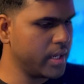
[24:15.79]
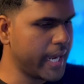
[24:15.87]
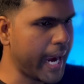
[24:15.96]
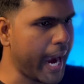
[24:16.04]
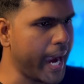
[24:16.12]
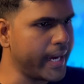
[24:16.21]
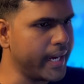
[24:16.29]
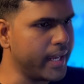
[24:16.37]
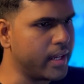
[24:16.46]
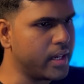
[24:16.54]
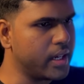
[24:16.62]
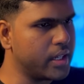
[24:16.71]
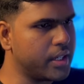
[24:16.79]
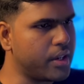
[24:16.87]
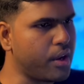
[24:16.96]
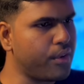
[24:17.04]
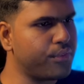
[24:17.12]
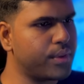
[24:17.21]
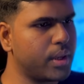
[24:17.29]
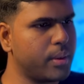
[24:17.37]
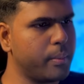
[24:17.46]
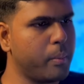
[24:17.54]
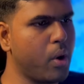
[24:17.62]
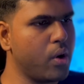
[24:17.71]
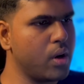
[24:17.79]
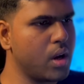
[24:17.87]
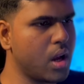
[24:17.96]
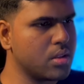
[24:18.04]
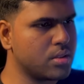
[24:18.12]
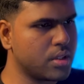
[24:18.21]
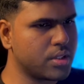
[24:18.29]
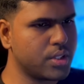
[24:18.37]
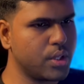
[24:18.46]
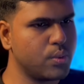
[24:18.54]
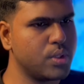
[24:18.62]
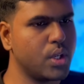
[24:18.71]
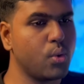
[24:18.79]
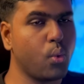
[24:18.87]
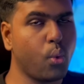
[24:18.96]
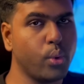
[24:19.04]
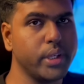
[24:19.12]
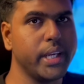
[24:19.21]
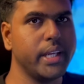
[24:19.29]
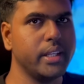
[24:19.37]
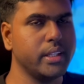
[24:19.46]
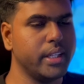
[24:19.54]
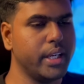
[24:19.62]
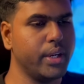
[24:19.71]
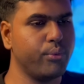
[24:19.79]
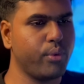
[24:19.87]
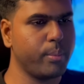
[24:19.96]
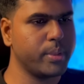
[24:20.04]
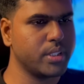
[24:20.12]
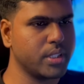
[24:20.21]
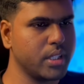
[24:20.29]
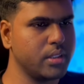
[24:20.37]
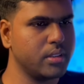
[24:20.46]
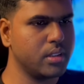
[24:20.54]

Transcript: and draft model answers using only the information